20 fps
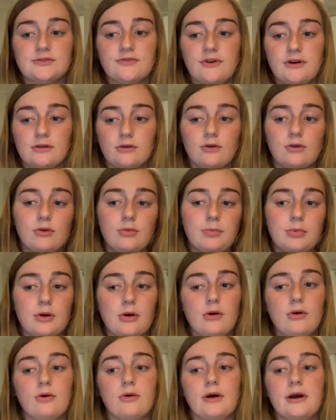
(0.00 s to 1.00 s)
federal
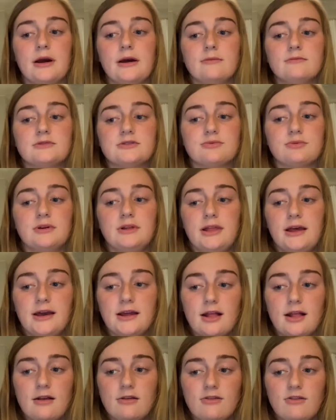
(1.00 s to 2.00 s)
programs
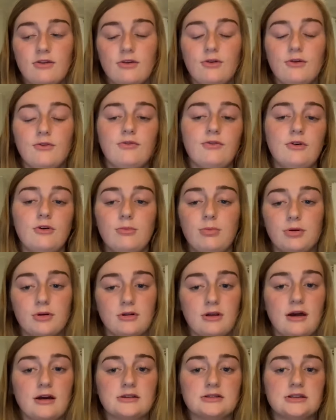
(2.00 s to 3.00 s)
related to food
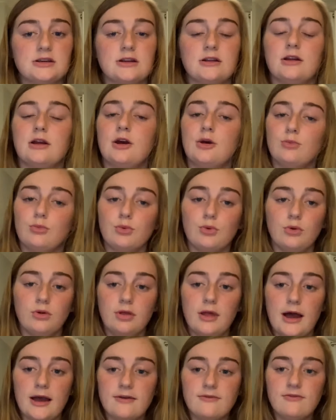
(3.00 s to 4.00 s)
production and rural
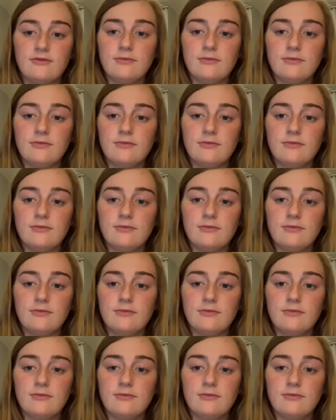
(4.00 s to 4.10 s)
life.